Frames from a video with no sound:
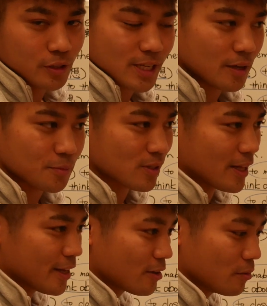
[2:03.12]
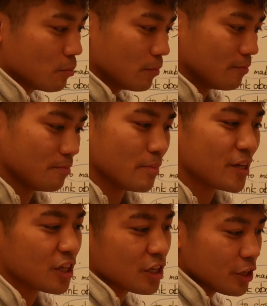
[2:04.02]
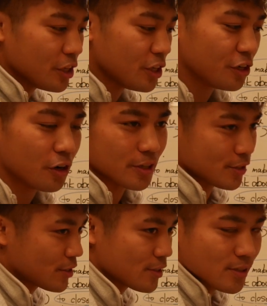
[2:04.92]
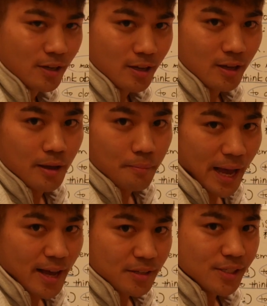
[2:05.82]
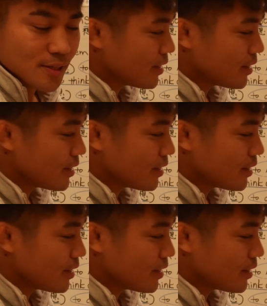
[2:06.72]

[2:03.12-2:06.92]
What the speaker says: times, like many eras passed,